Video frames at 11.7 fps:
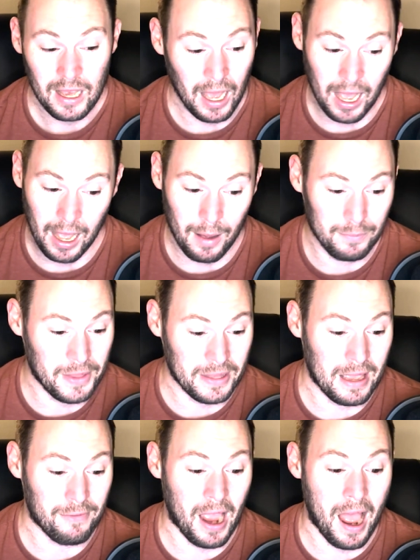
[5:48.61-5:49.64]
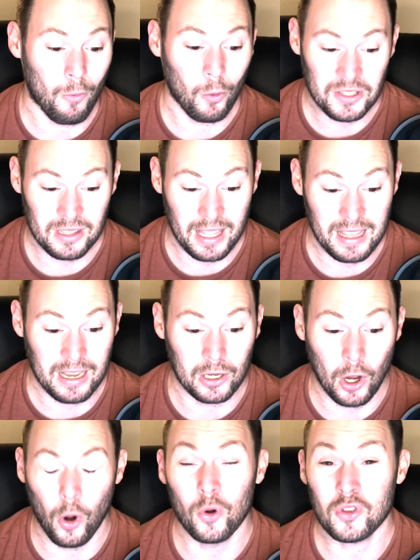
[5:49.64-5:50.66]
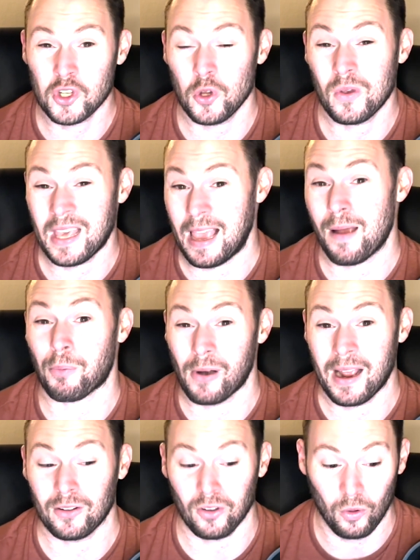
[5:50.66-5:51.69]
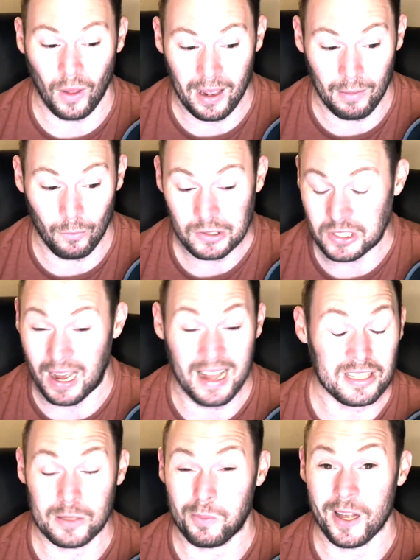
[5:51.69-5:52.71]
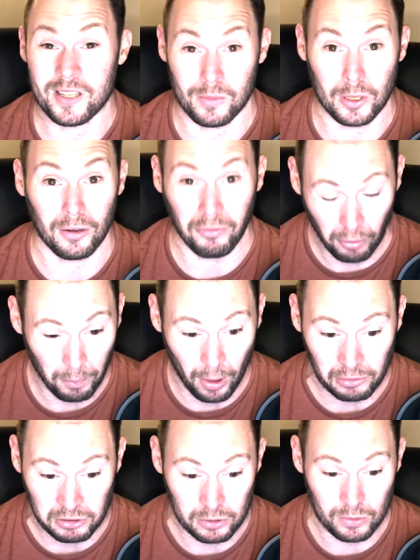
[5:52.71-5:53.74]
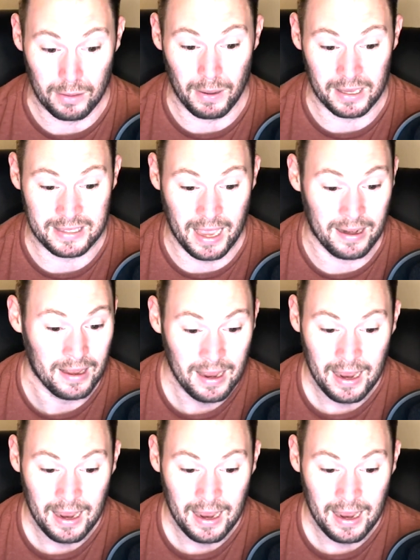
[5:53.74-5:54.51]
Then they go to Camp Randall, and Wisconsin's playing some good football too in the Big Ten.